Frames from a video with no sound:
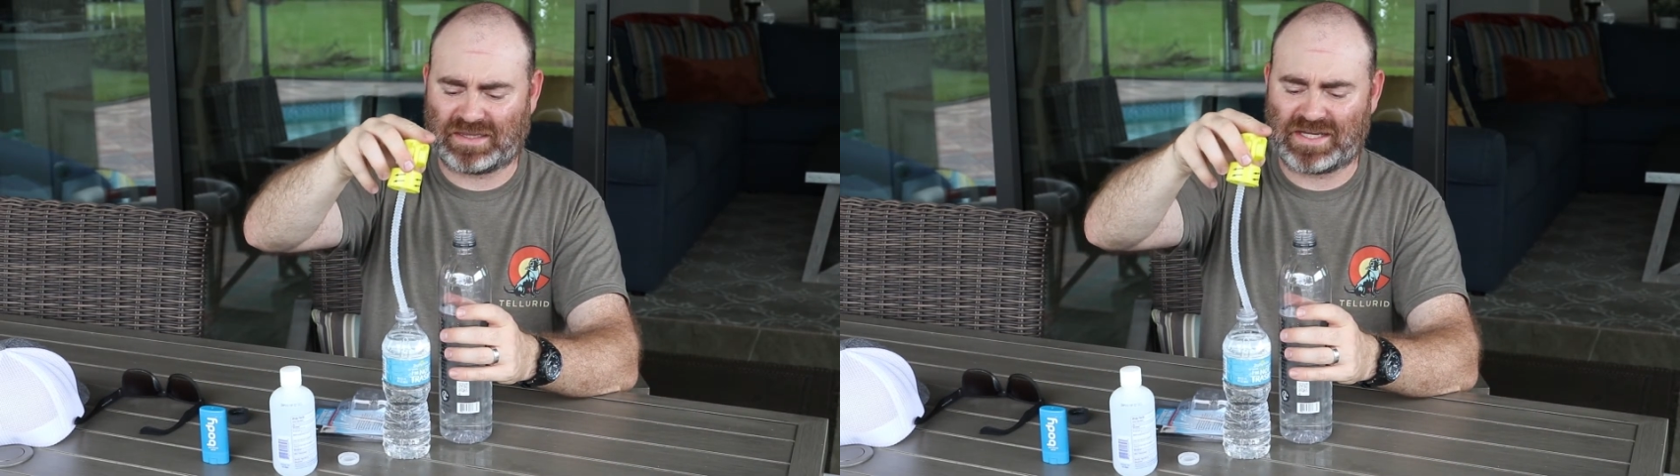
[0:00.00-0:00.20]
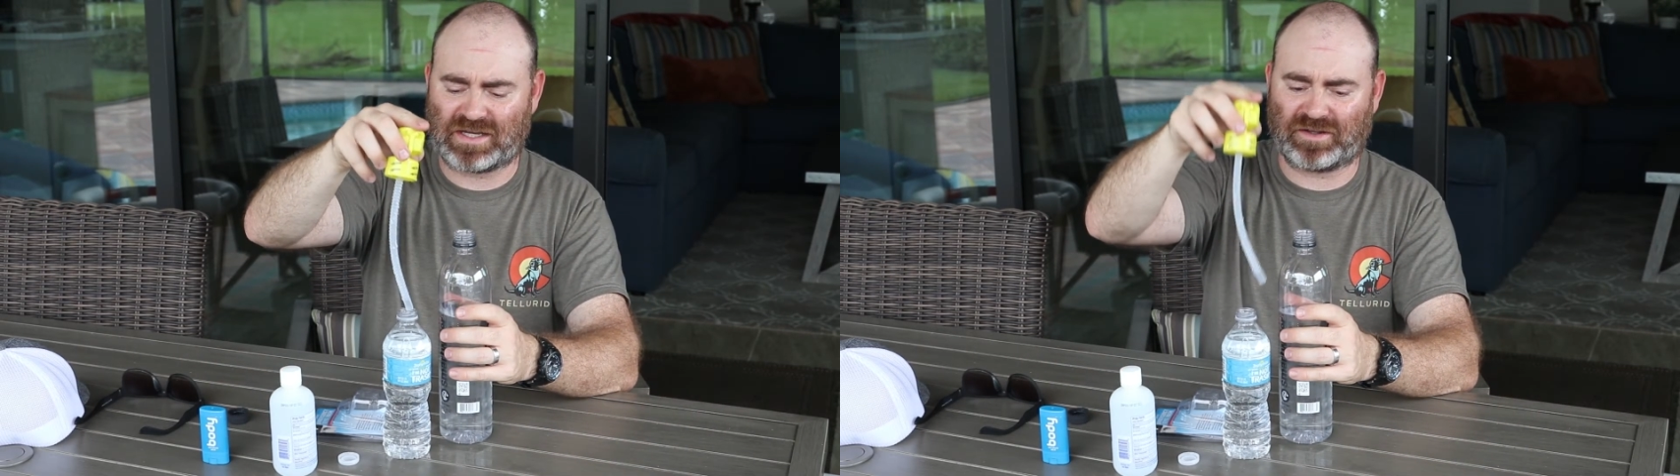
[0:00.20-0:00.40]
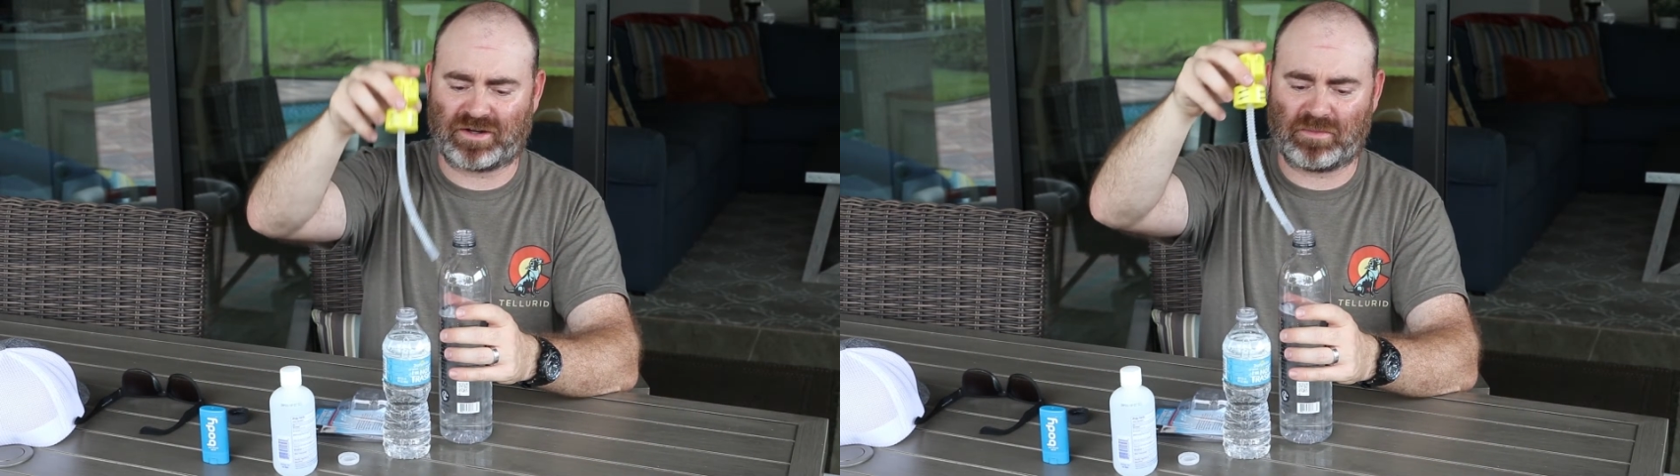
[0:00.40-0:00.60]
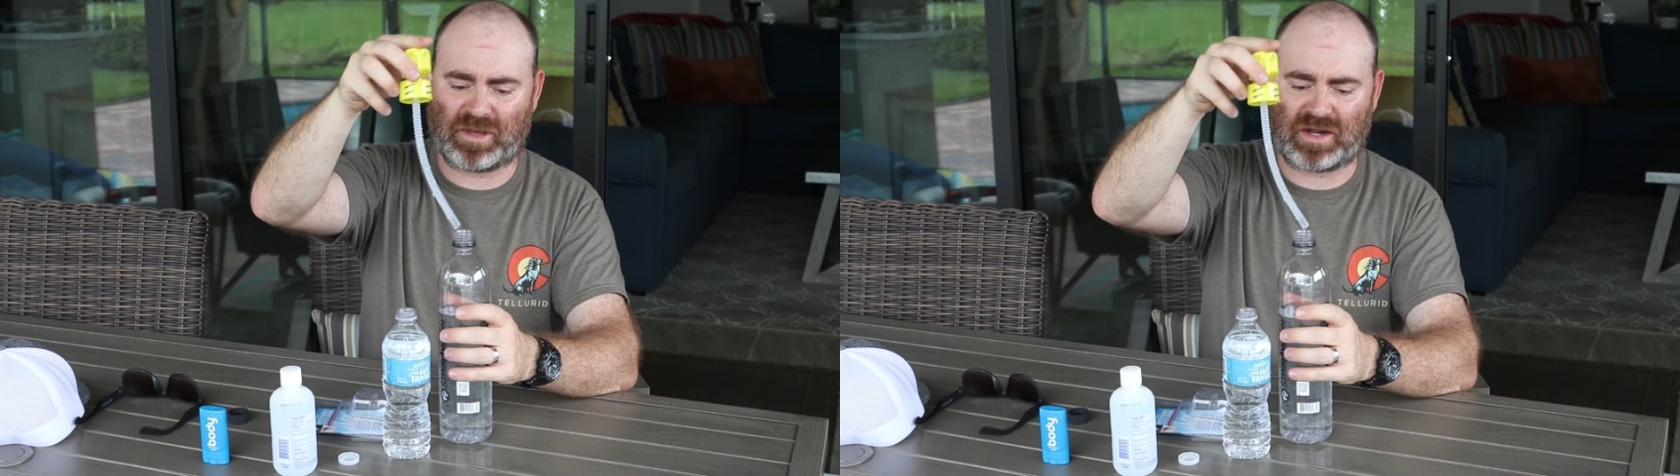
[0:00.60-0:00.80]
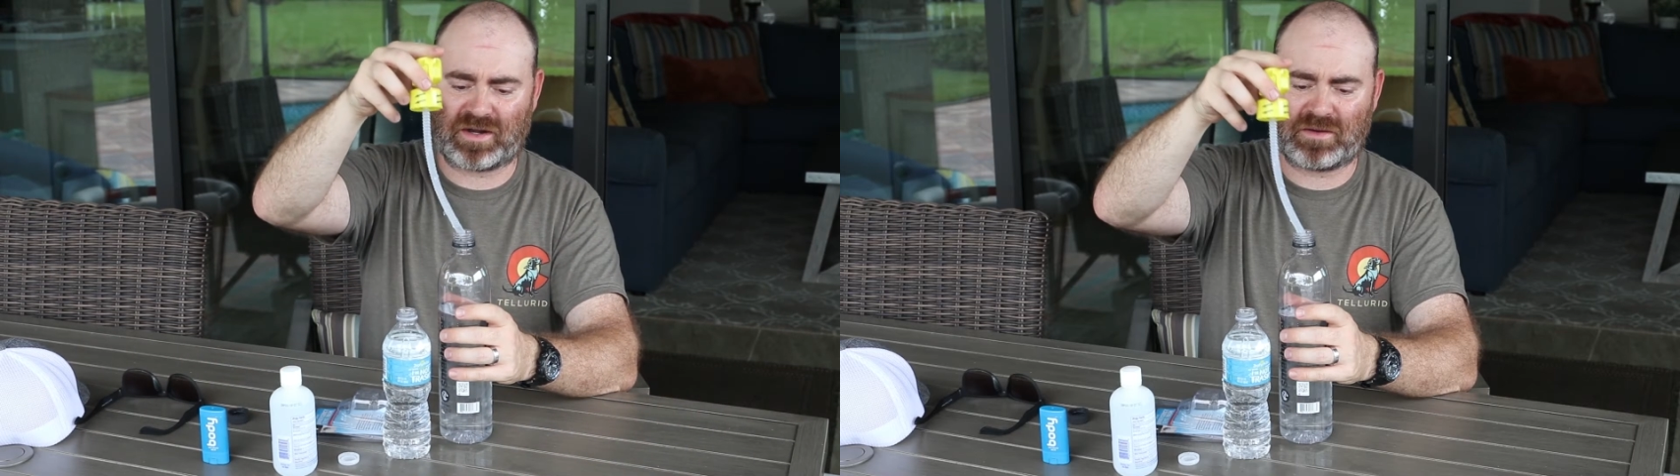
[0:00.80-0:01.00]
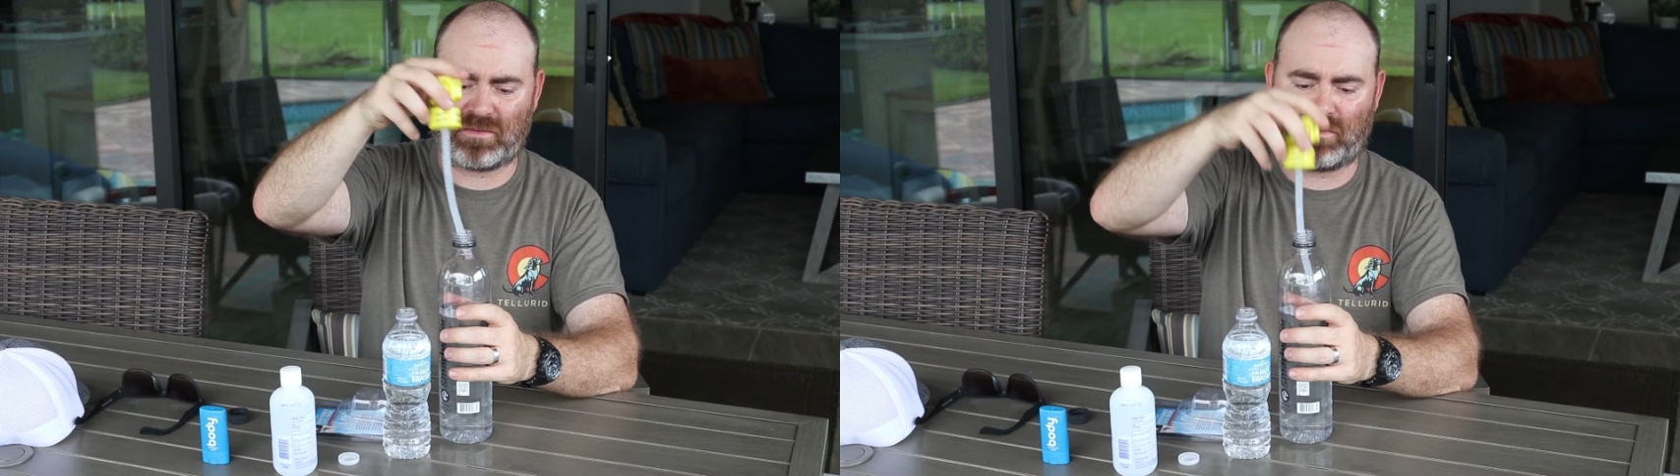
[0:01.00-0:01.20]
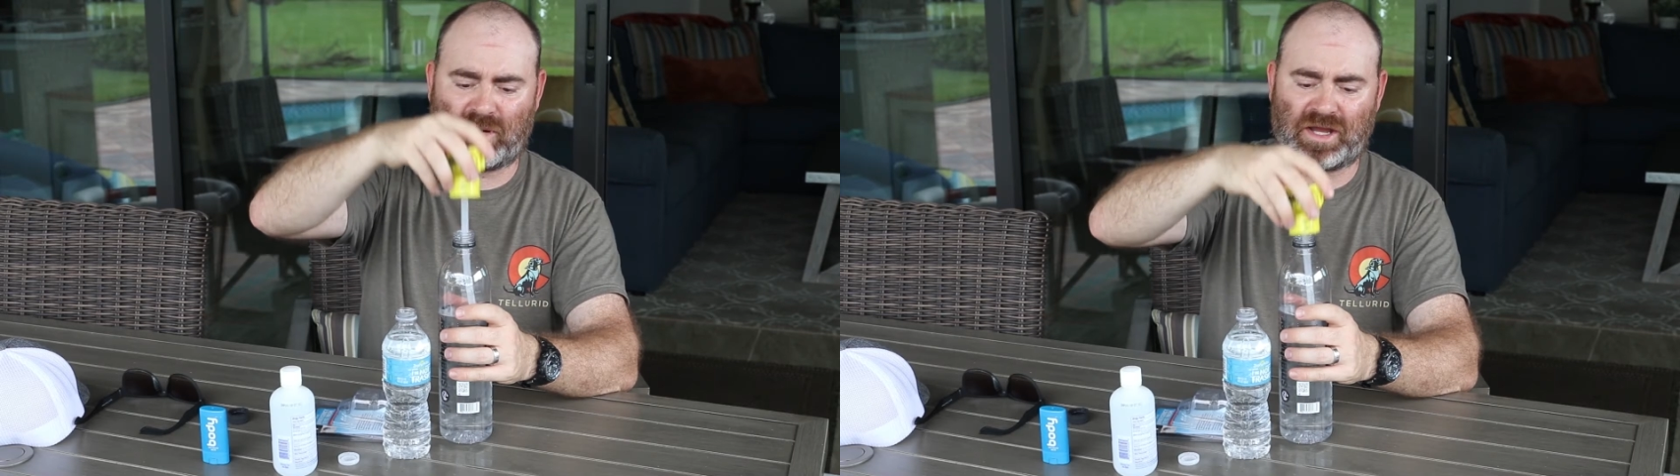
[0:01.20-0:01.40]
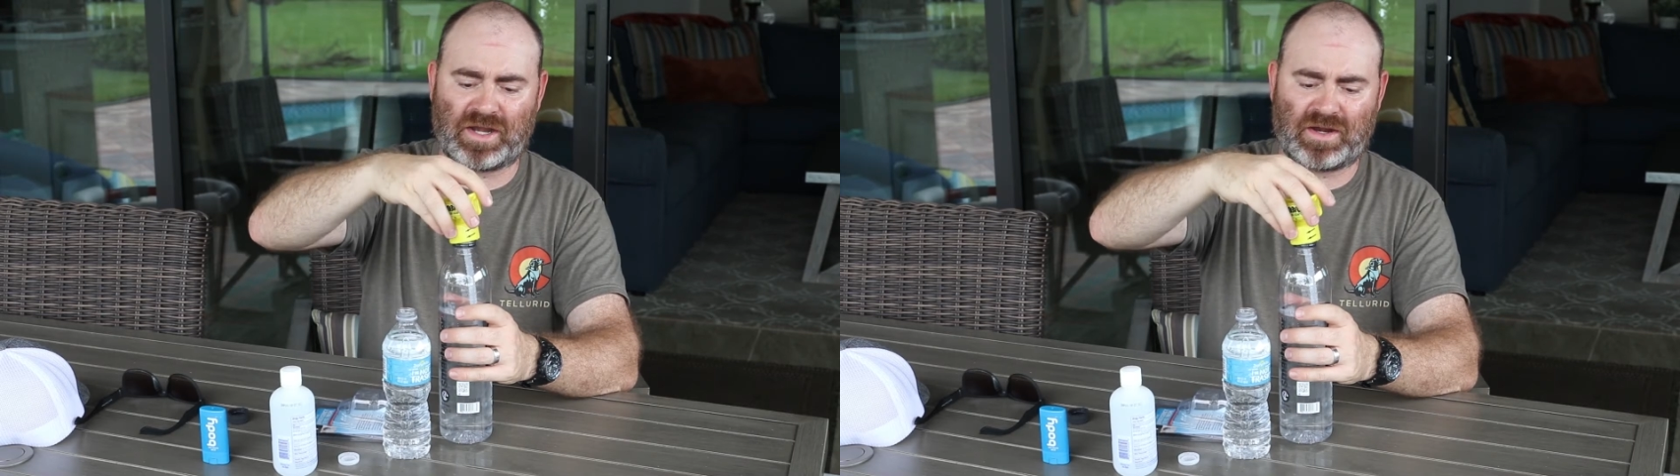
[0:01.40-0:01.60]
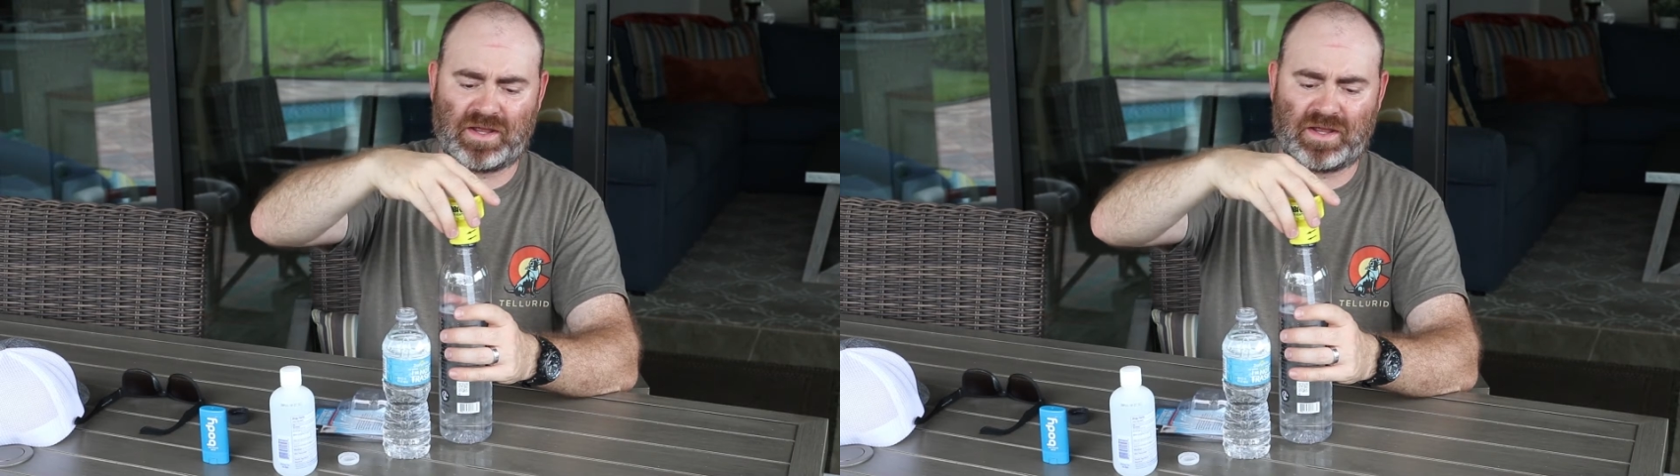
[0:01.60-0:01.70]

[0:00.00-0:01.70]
leak a little bit, but